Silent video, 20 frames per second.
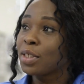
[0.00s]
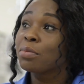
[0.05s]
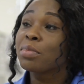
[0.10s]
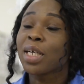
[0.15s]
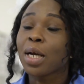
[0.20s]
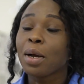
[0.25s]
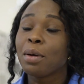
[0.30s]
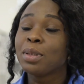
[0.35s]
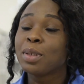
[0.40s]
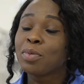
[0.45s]

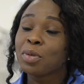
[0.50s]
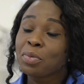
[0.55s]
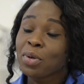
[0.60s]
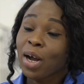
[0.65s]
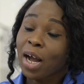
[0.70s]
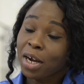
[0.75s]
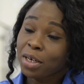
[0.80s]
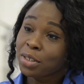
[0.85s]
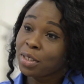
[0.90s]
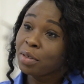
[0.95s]
sometimes people
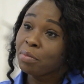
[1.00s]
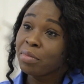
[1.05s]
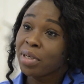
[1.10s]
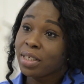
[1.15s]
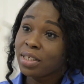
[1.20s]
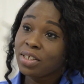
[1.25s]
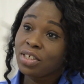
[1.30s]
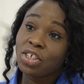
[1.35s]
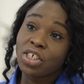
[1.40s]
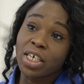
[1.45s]
actually
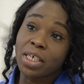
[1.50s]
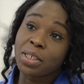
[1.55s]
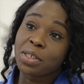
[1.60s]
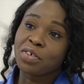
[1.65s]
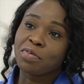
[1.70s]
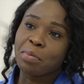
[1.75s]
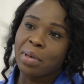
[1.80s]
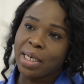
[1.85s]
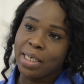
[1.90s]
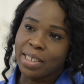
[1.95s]
made jest
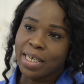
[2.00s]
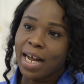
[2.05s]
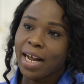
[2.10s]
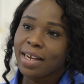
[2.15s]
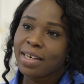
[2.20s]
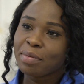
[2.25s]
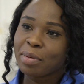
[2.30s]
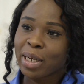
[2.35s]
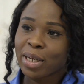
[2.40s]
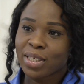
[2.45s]
of my
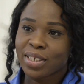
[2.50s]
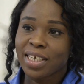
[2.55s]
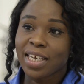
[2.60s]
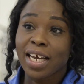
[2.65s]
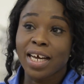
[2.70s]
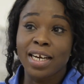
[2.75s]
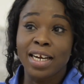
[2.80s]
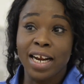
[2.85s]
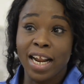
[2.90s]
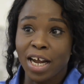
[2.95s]
dad because he
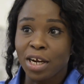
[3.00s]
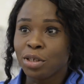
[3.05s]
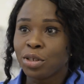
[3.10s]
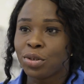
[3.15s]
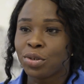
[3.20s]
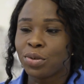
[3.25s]
had 9